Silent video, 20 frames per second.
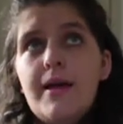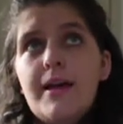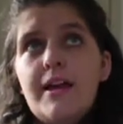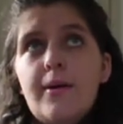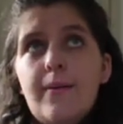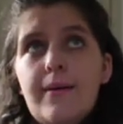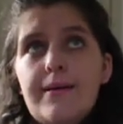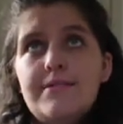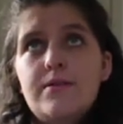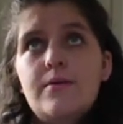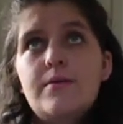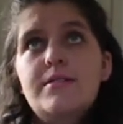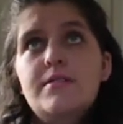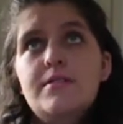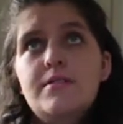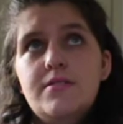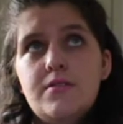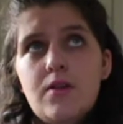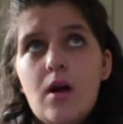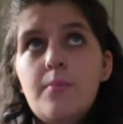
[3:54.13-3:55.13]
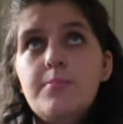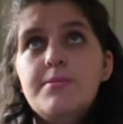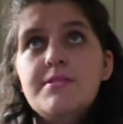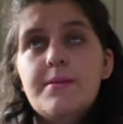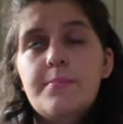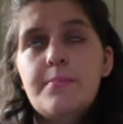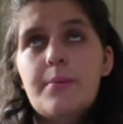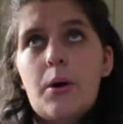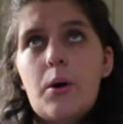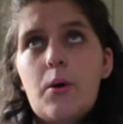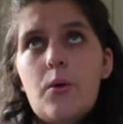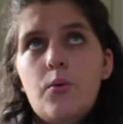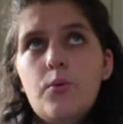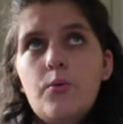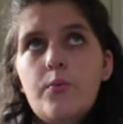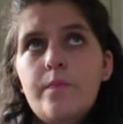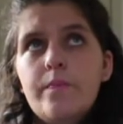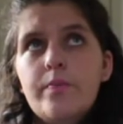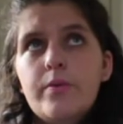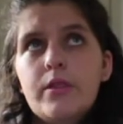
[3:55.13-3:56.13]
Anyway, so he stops the boat
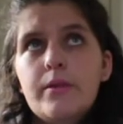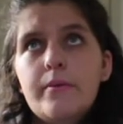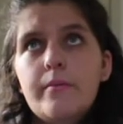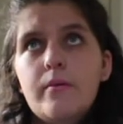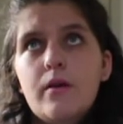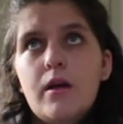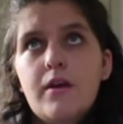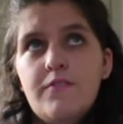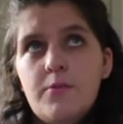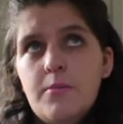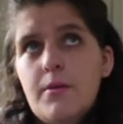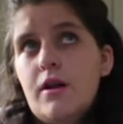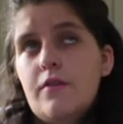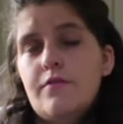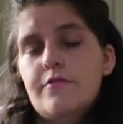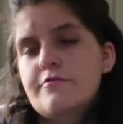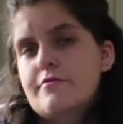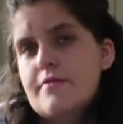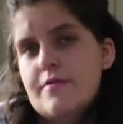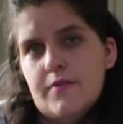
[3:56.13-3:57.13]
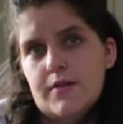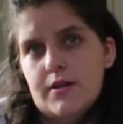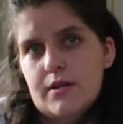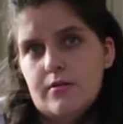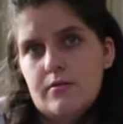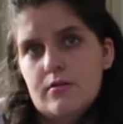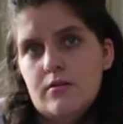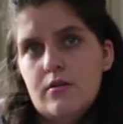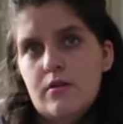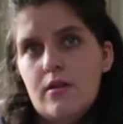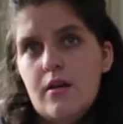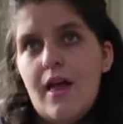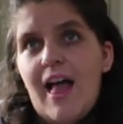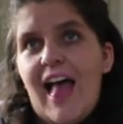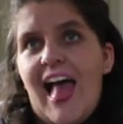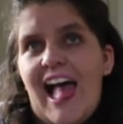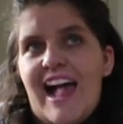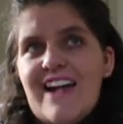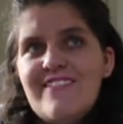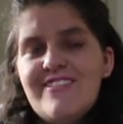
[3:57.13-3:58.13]
in the middle of the river,
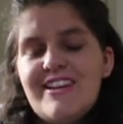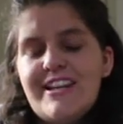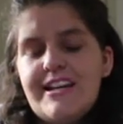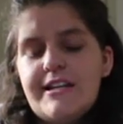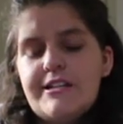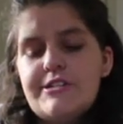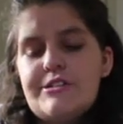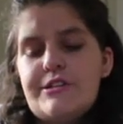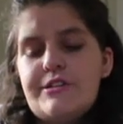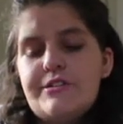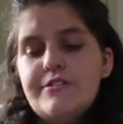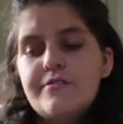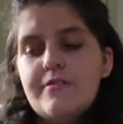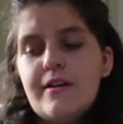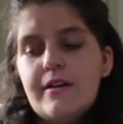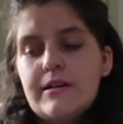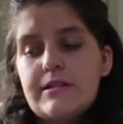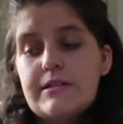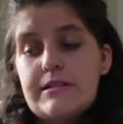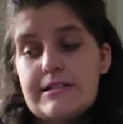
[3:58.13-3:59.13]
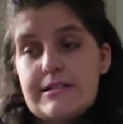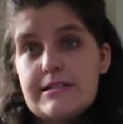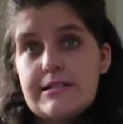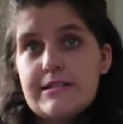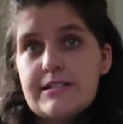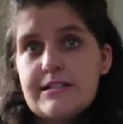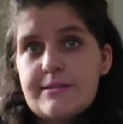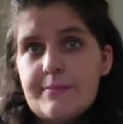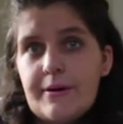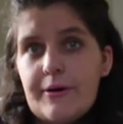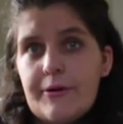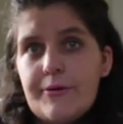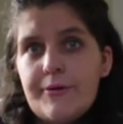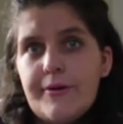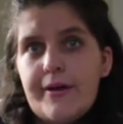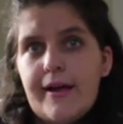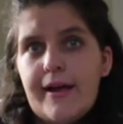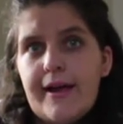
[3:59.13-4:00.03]
and then he turns around and sees the smoke.